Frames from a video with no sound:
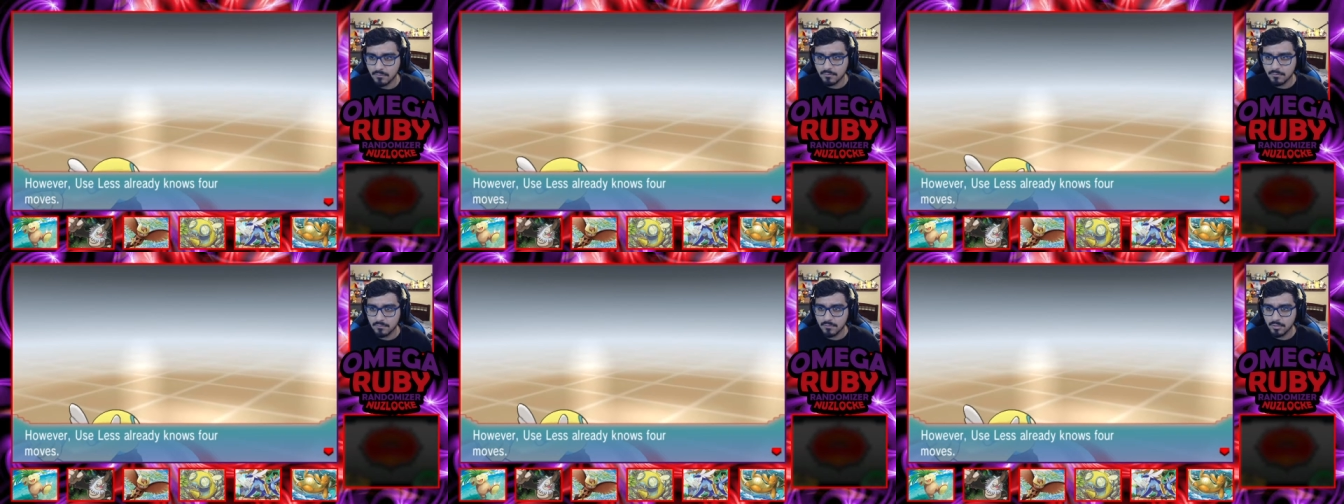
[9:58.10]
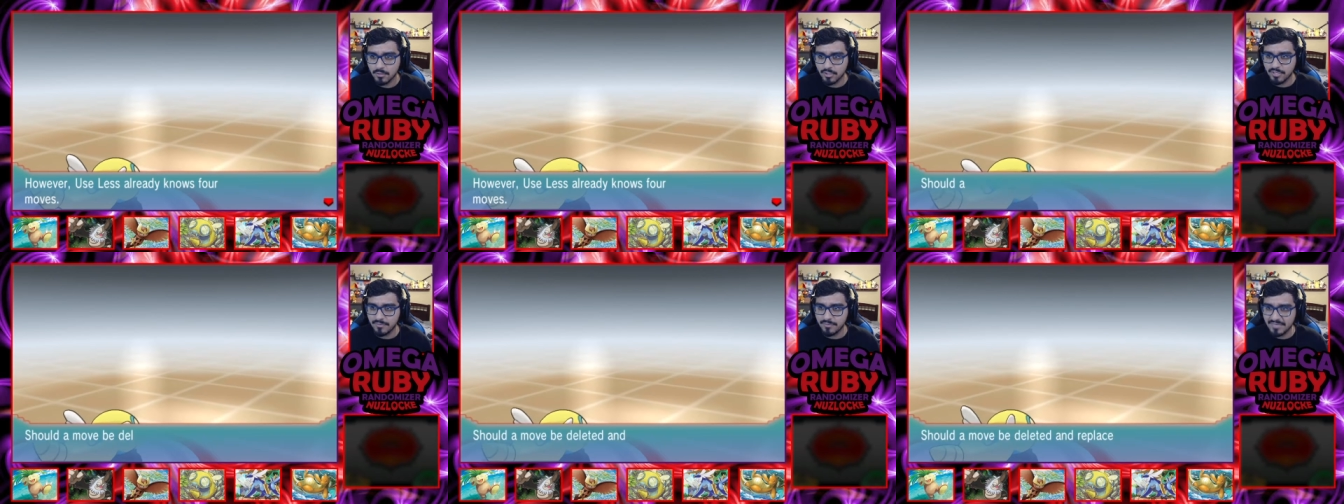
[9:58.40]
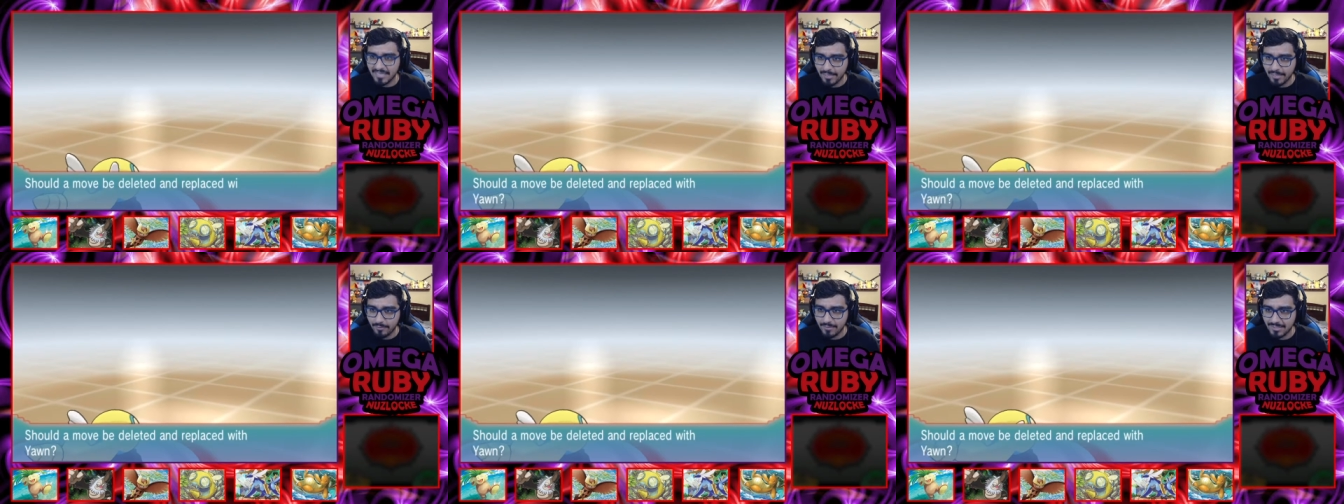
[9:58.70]
Look at him
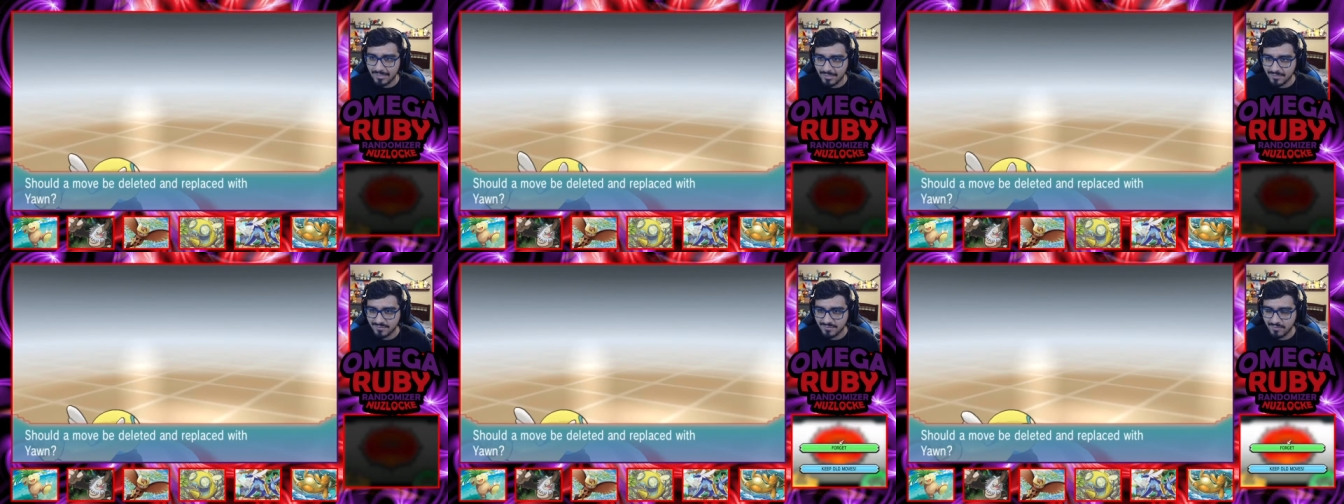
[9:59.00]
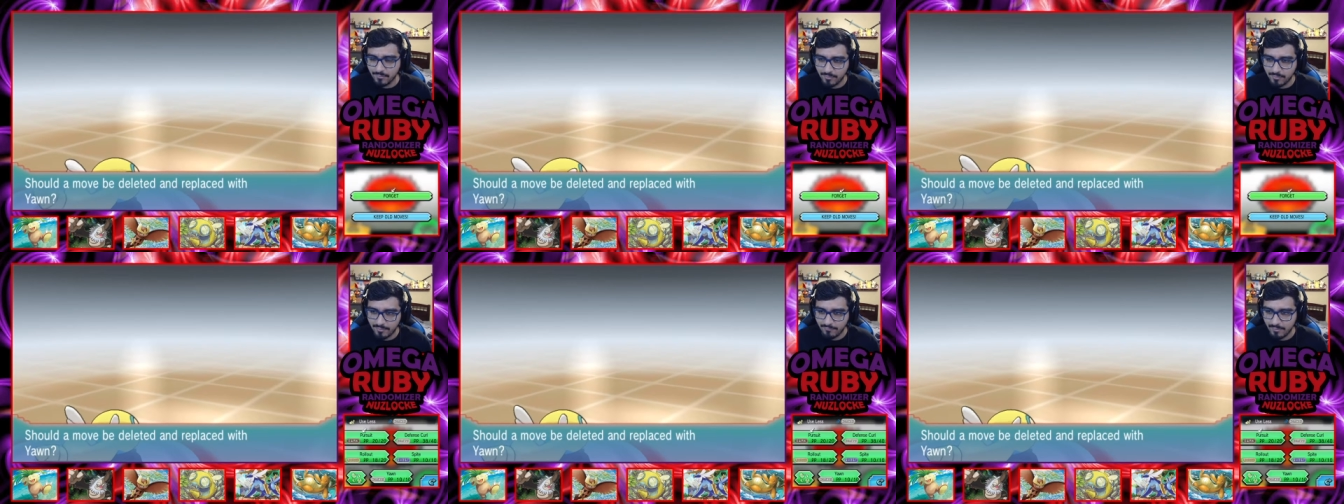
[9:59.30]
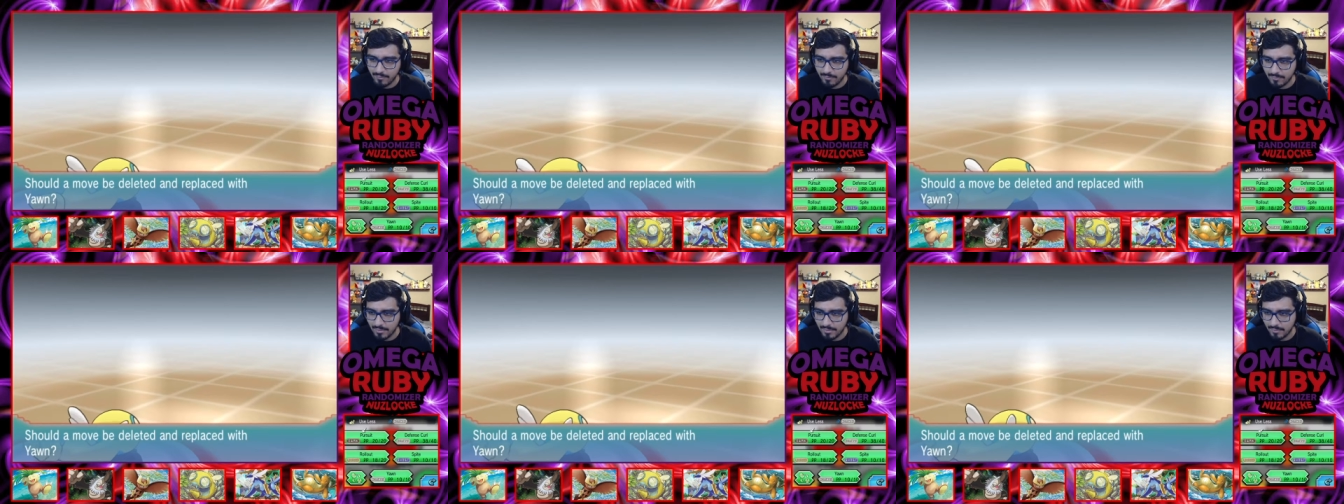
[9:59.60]
carrying us. Oh,
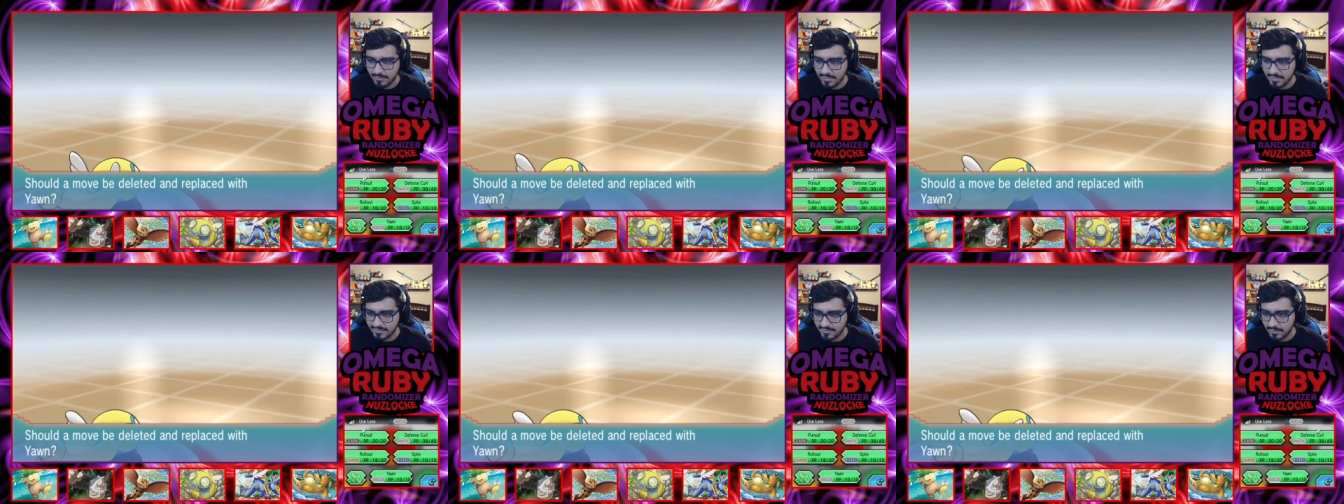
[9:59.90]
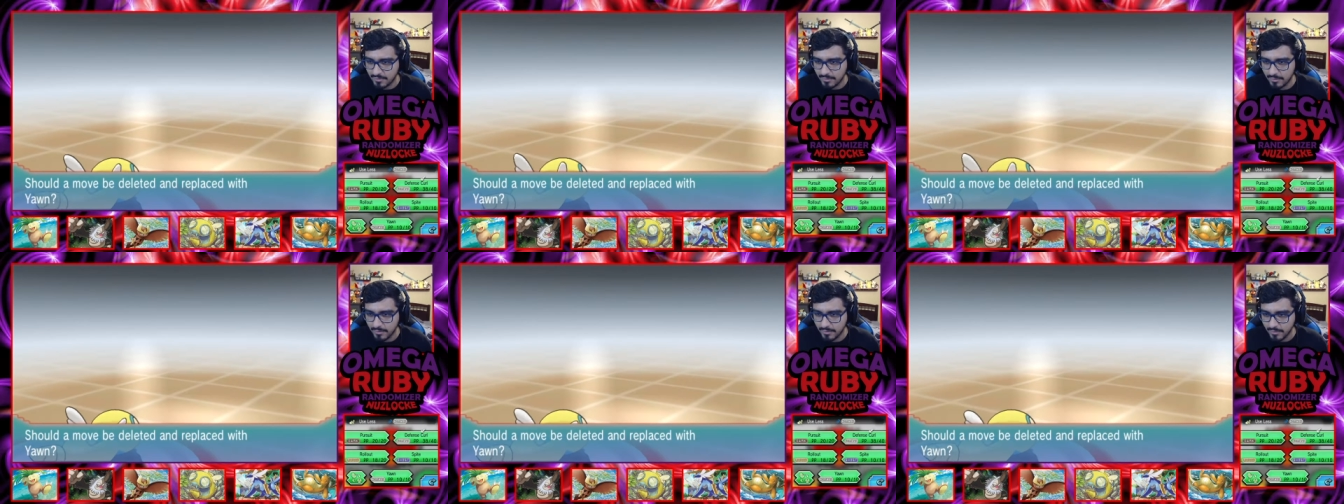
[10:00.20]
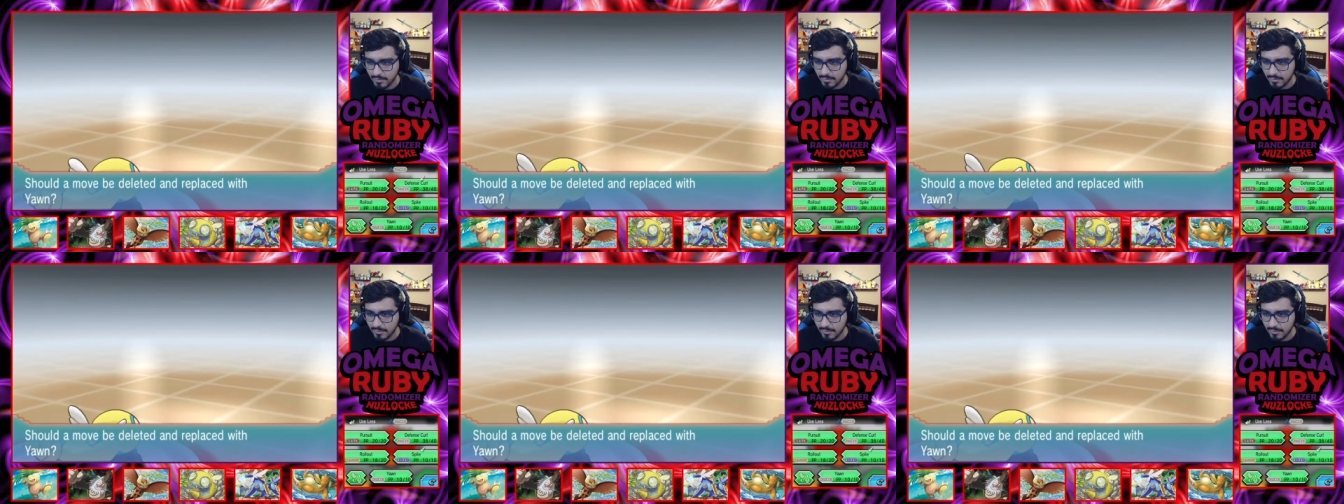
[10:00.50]
now he has yawn.